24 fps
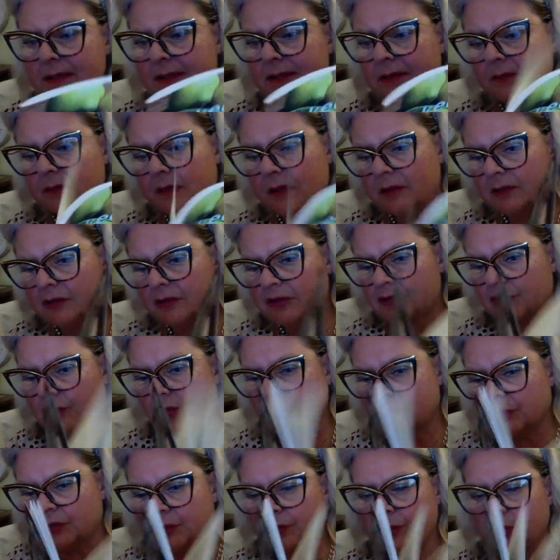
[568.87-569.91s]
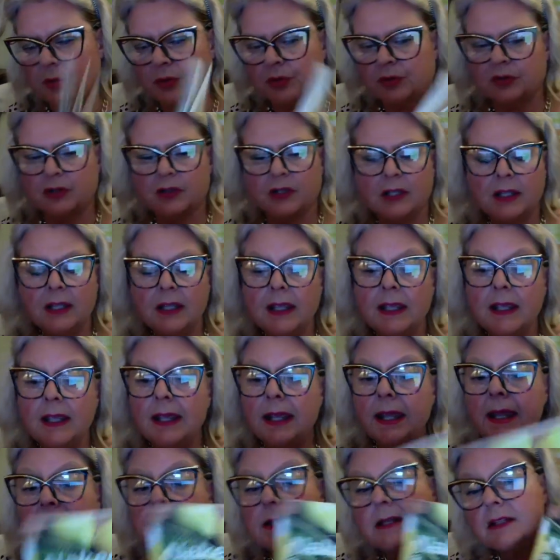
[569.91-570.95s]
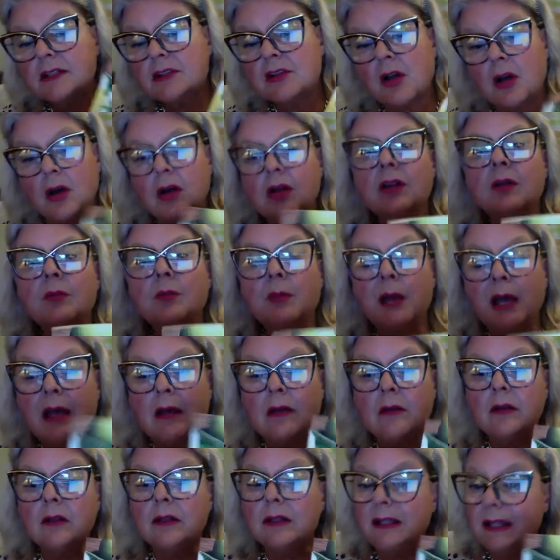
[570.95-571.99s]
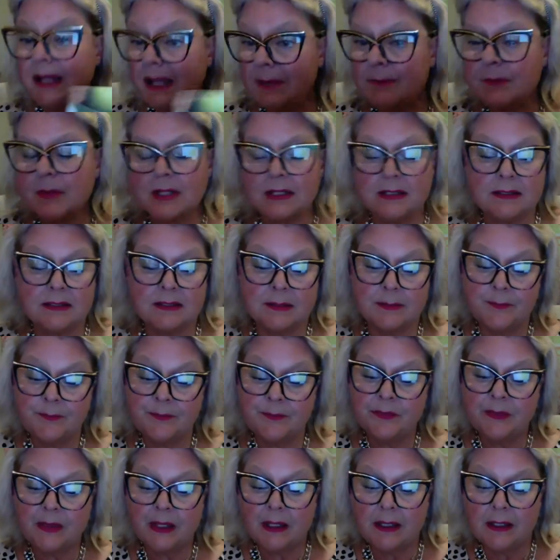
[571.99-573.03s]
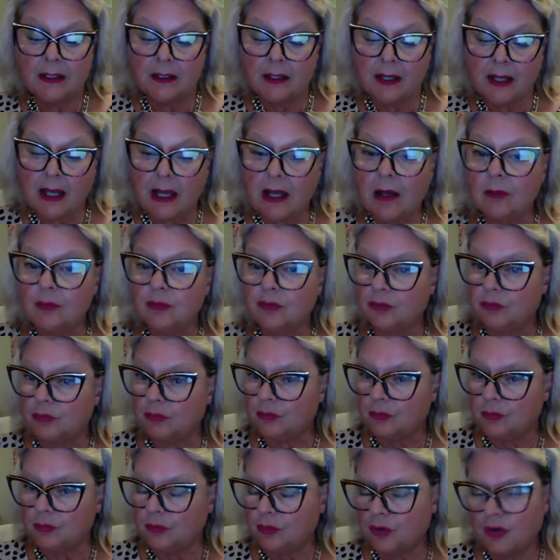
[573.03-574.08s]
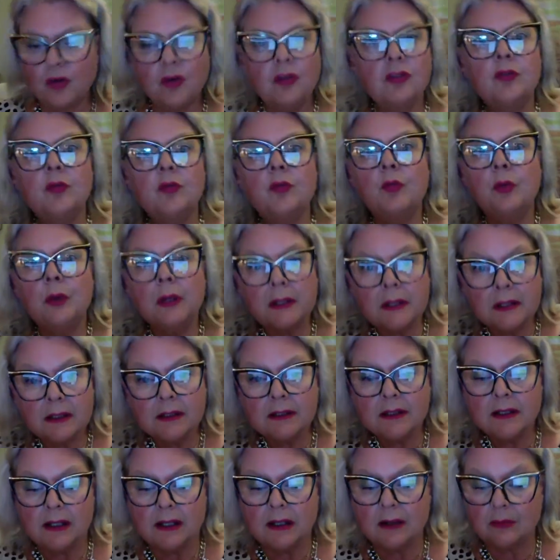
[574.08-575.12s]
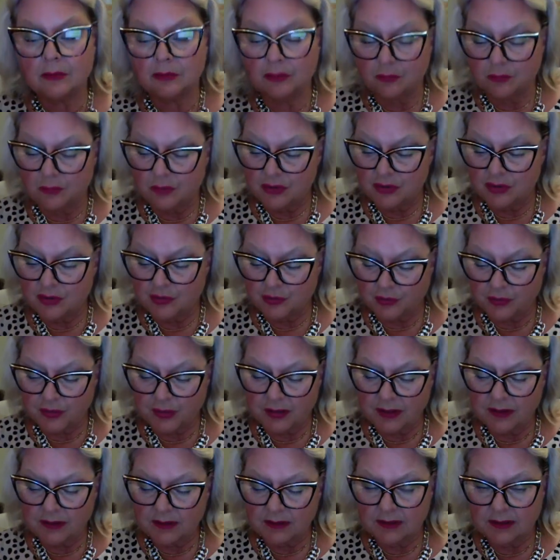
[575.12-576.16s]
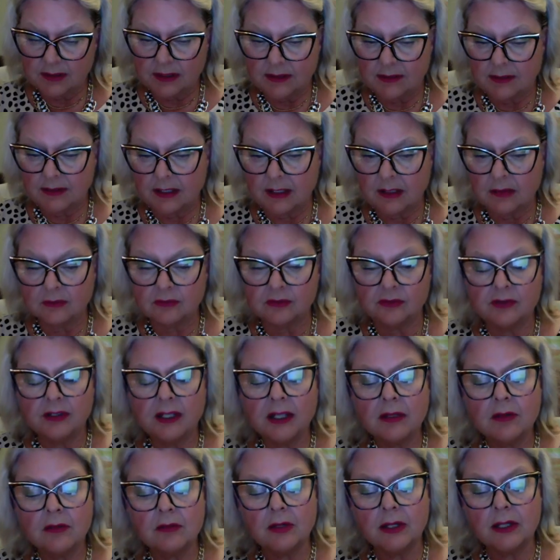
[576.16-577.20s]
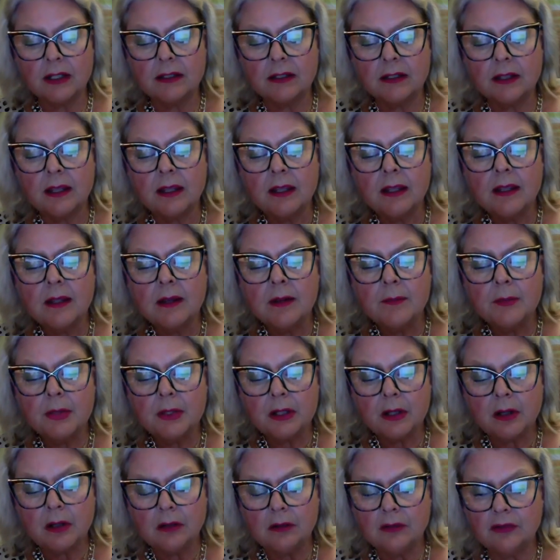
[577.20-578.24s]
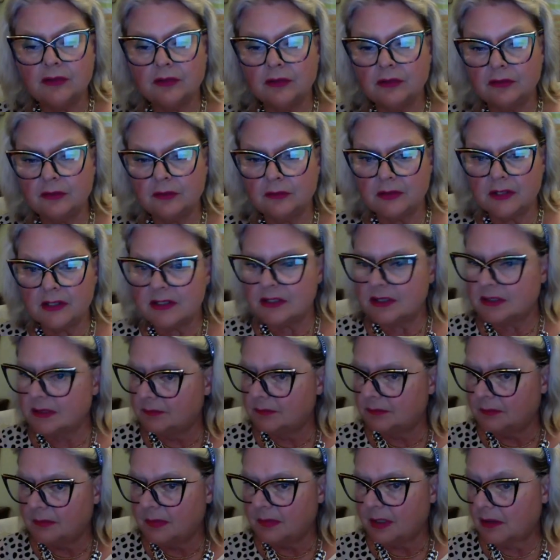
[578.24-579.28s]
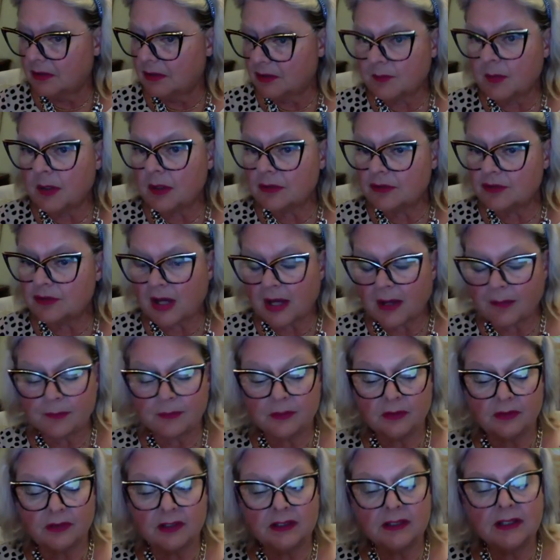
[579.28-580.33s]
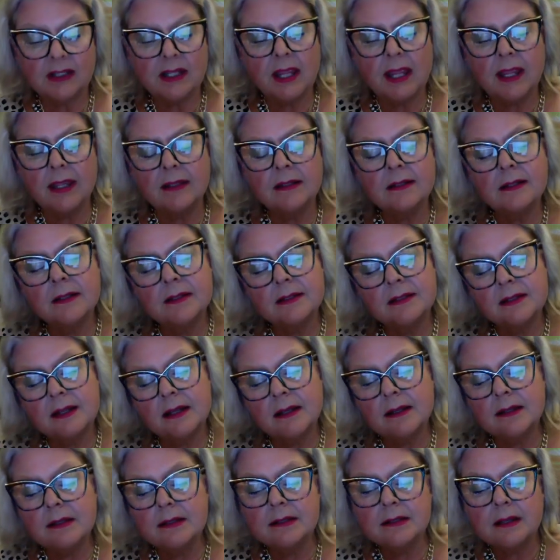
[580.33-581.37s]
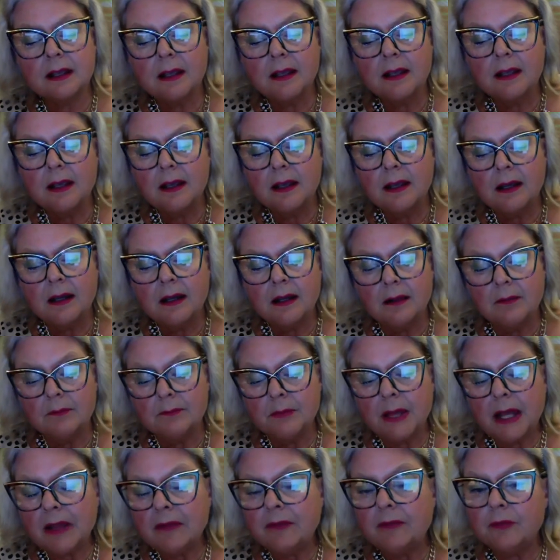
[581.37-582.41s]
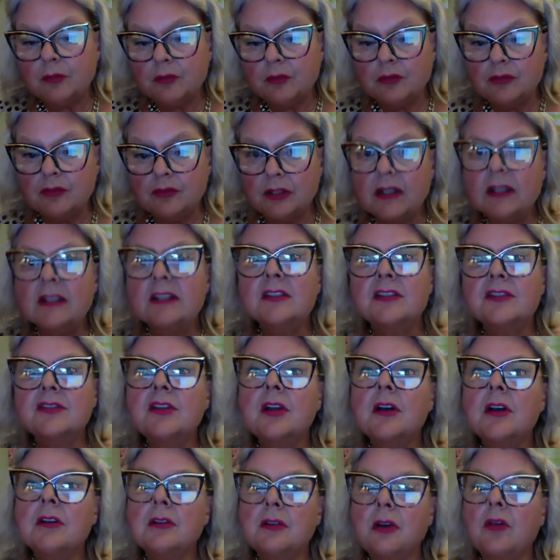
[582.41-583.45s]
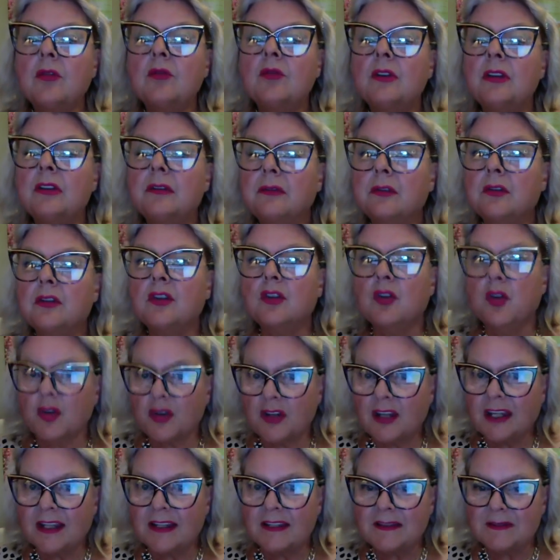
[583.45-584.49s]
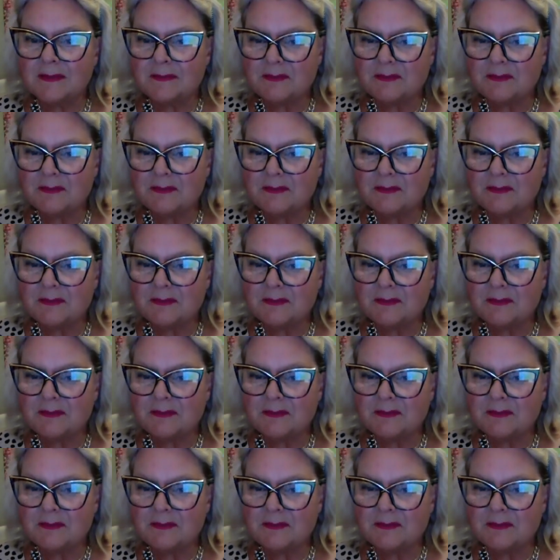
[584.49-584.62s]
a very short book, and it's all about lemons, how to cook with it, how to enjoy it, and how to decorate. But also, there is a small chapter at the end that says, my food is not only for cooking.